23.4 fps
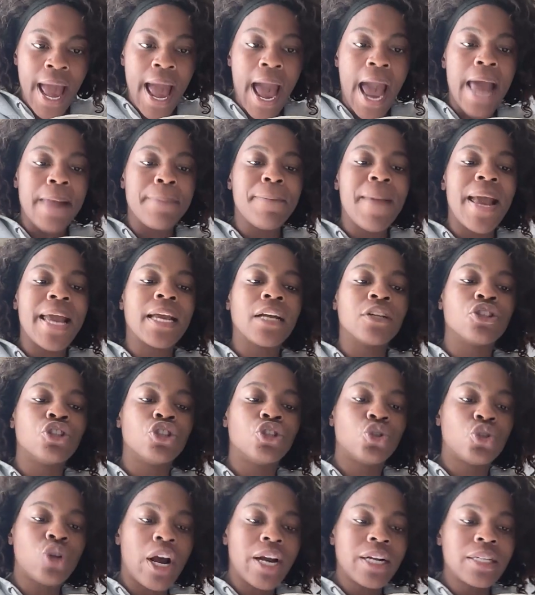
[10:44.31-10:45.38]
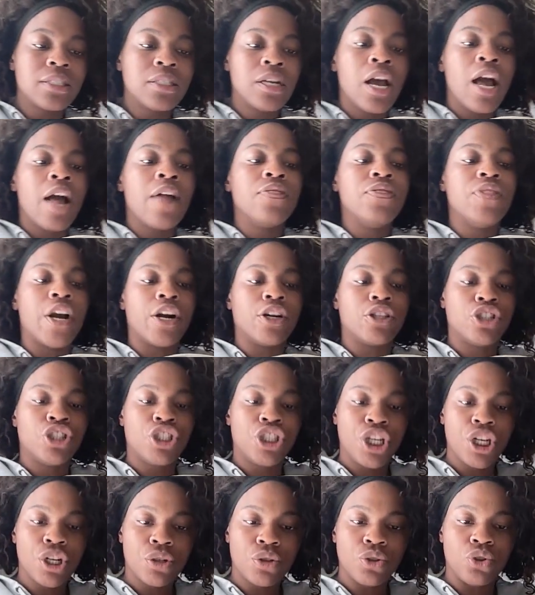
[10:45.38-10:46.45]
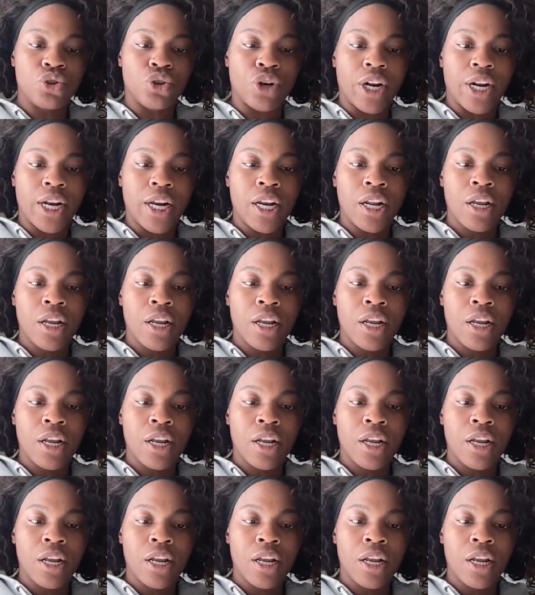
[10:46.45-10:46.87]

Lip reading: and may instruct their children.